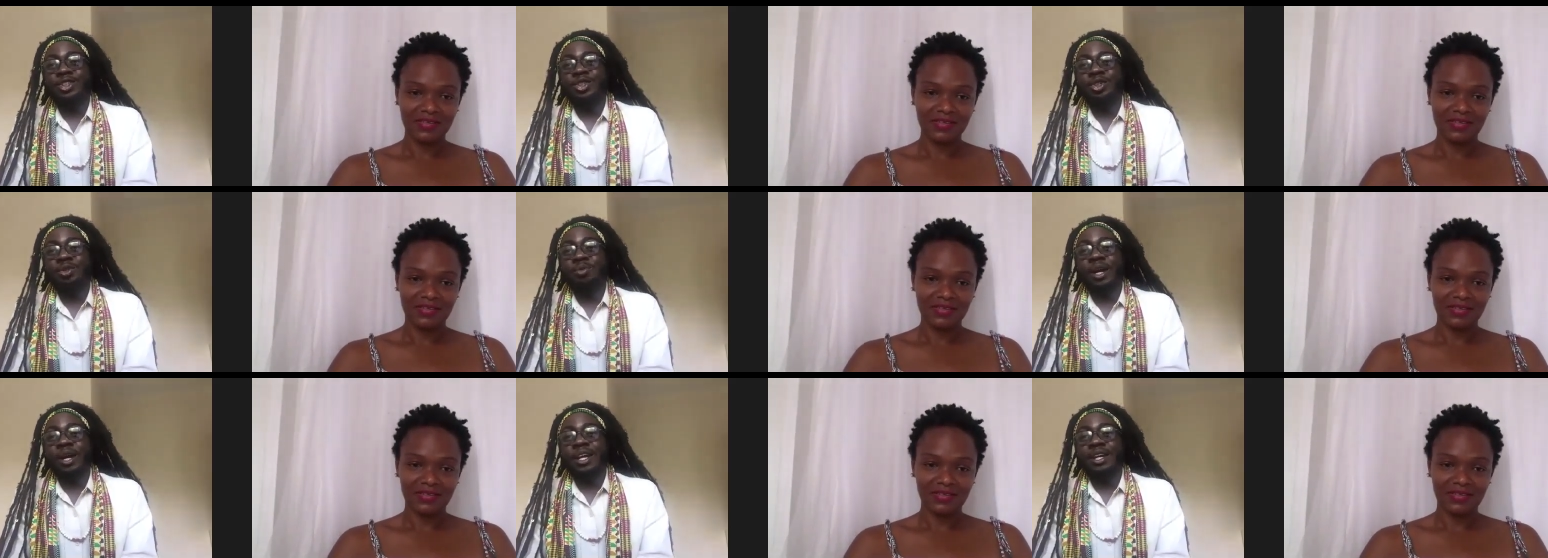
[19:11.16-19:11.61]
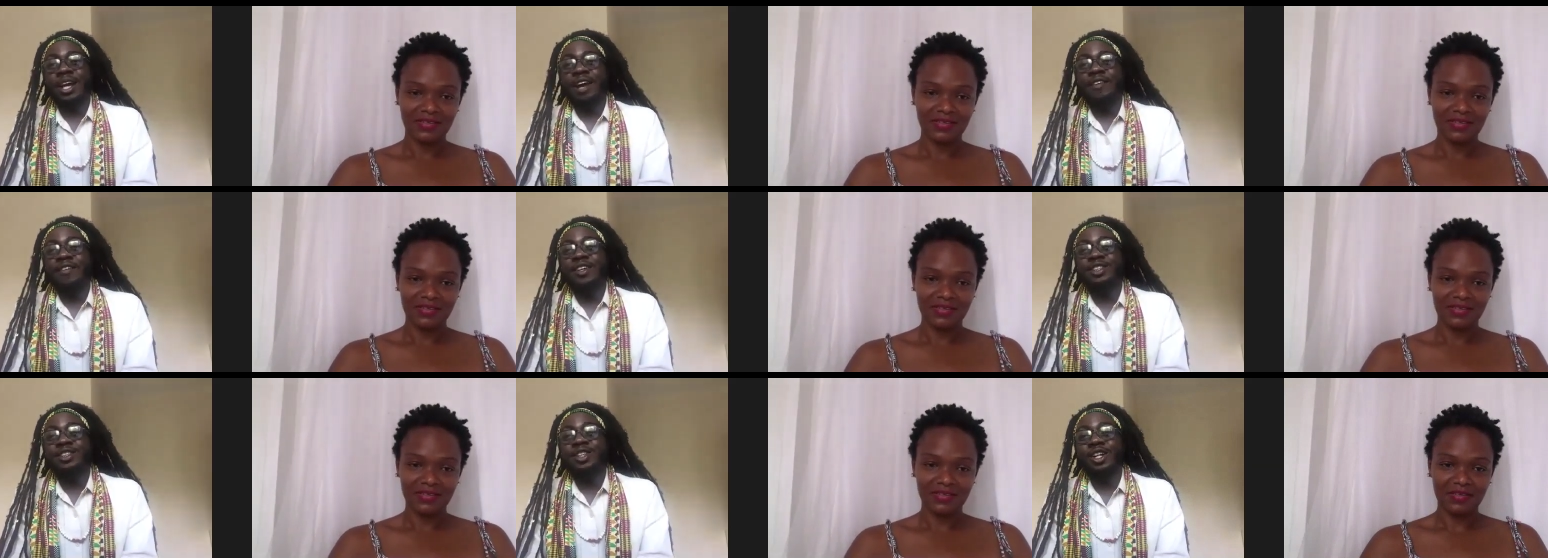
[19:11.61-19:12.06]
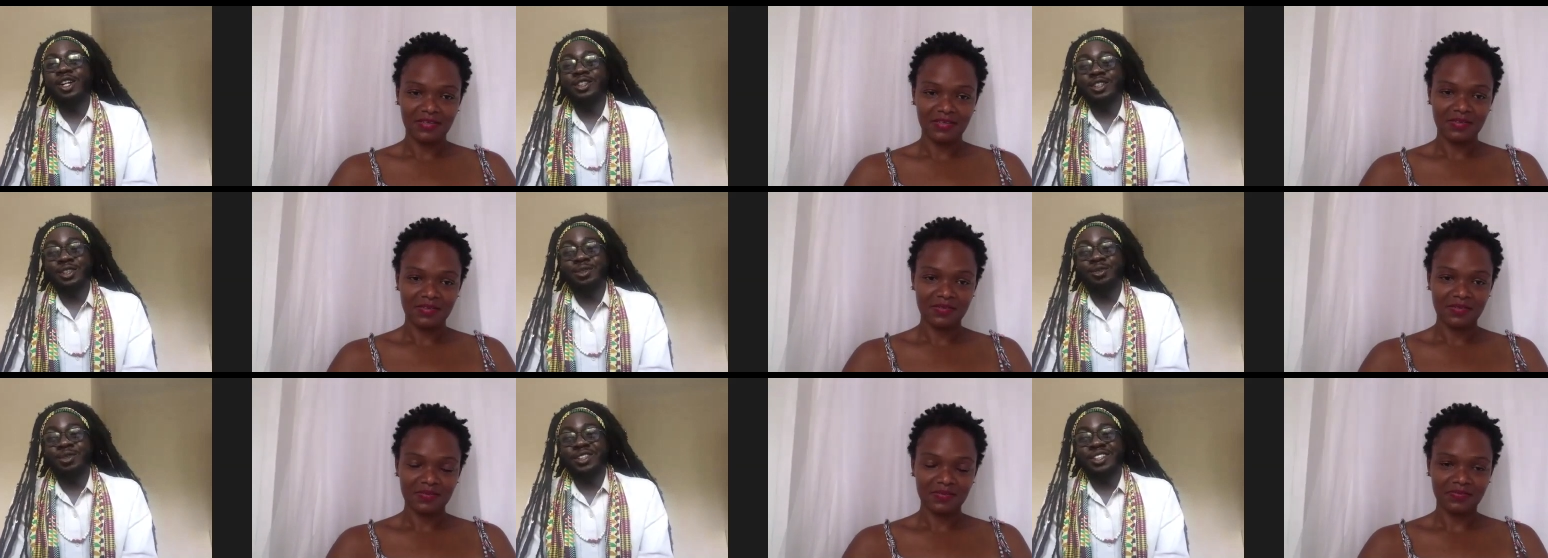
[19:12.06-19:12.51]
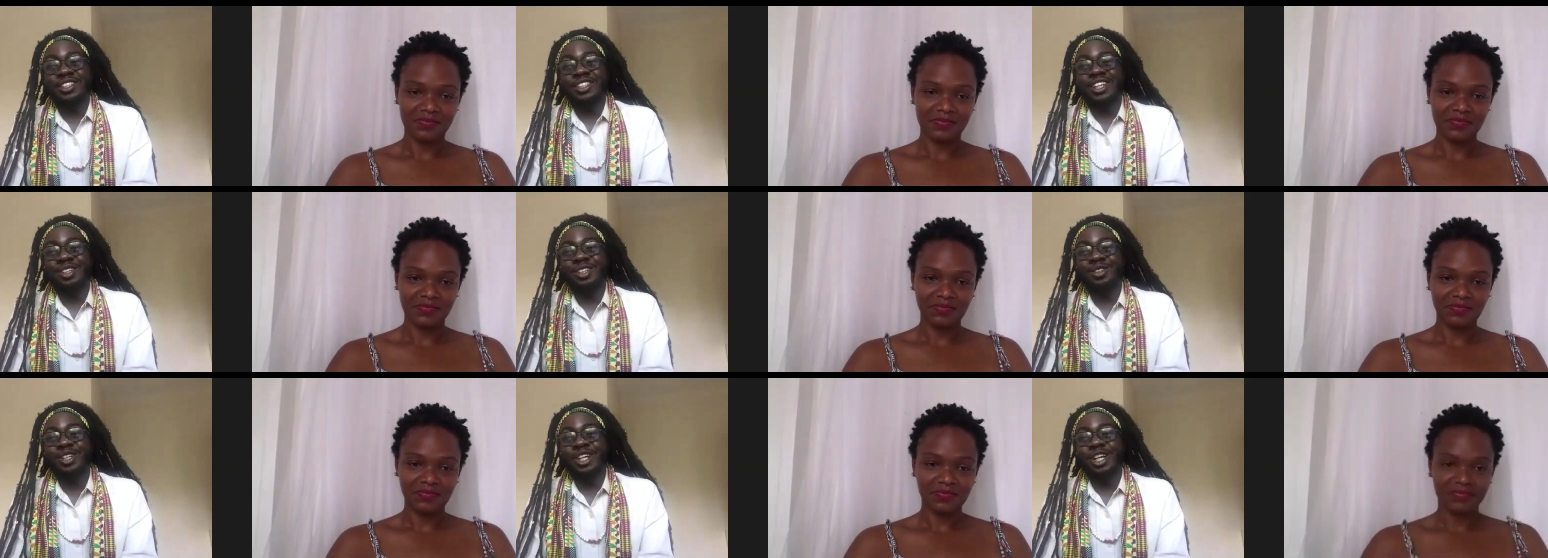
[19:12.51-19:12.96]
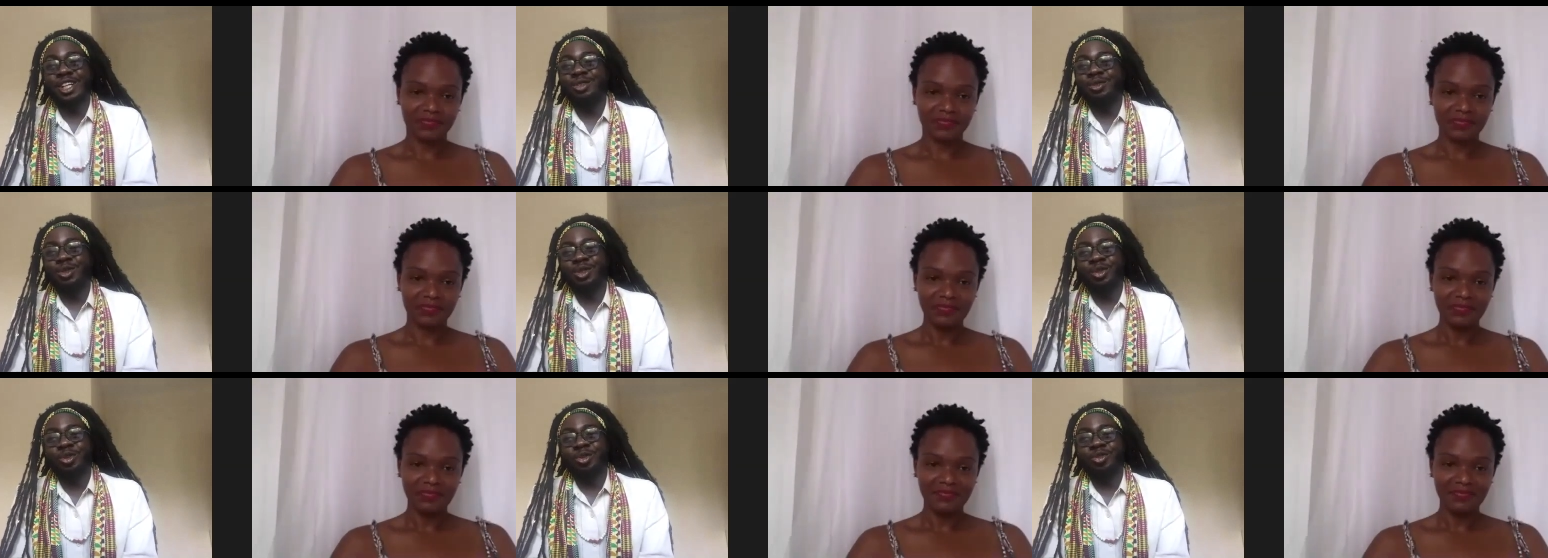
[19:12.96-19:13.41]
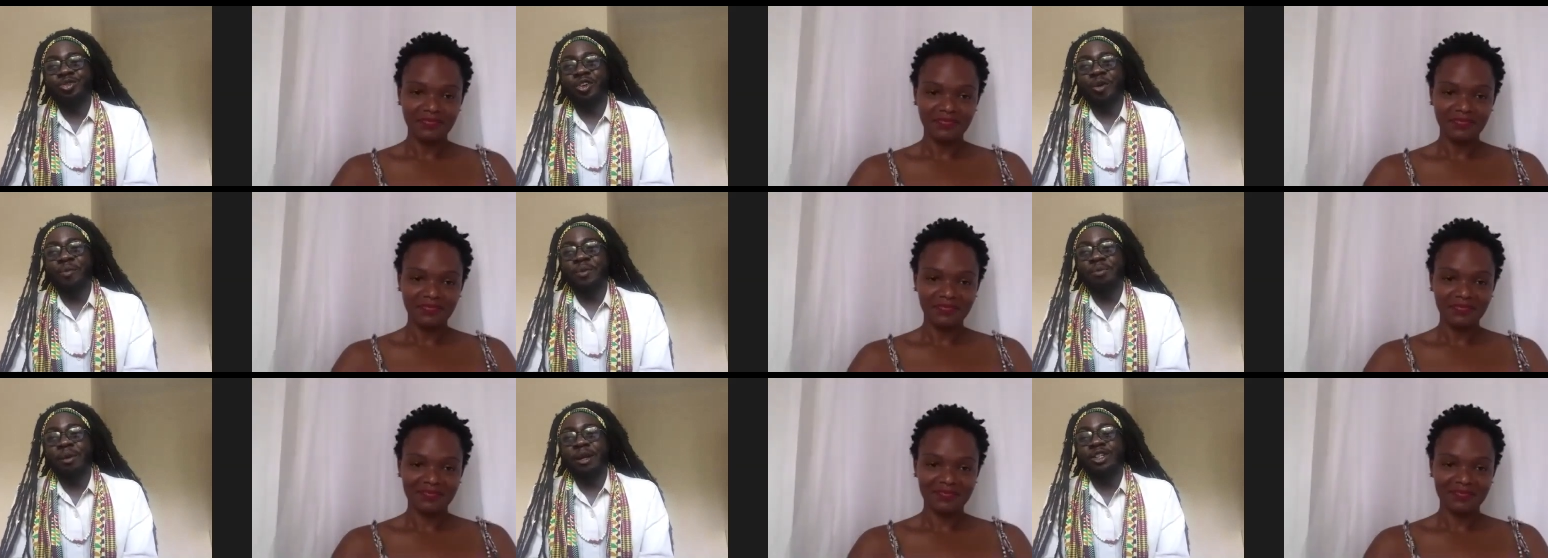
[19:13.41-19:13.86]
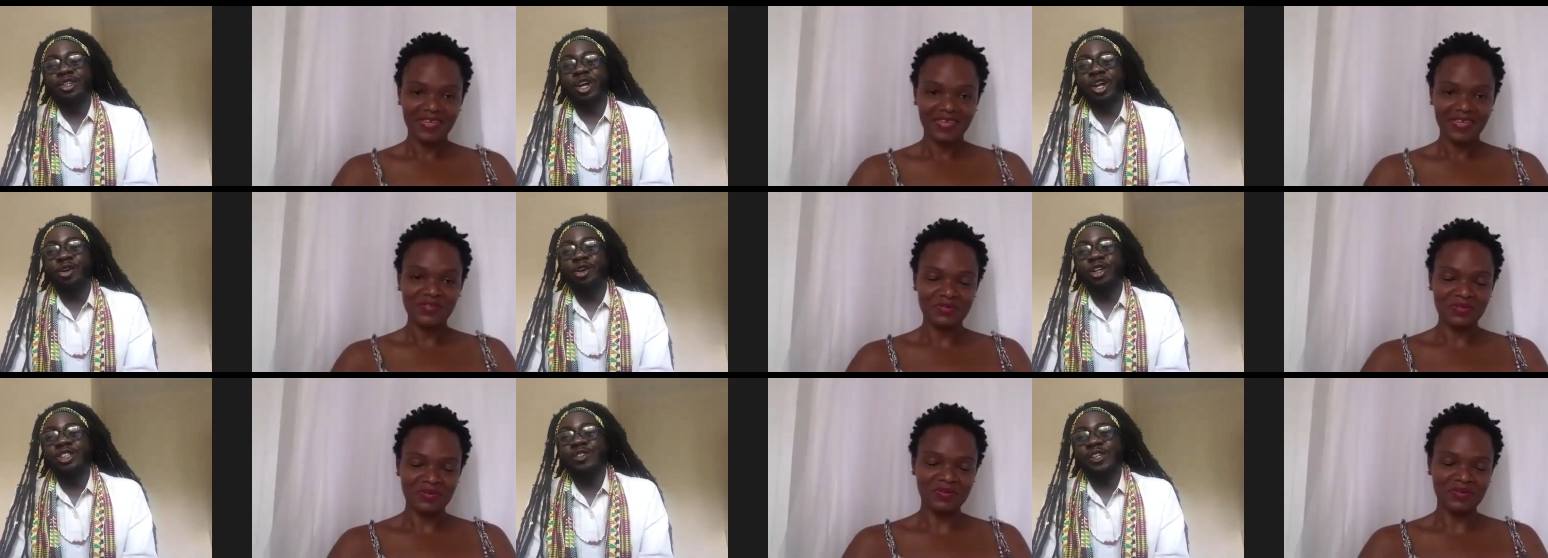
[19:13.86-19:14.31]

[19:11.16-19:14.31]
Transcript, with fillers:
Speaker 1: why my, I have a salty tooth. Not really that sweet tooth. For me, my tolerance.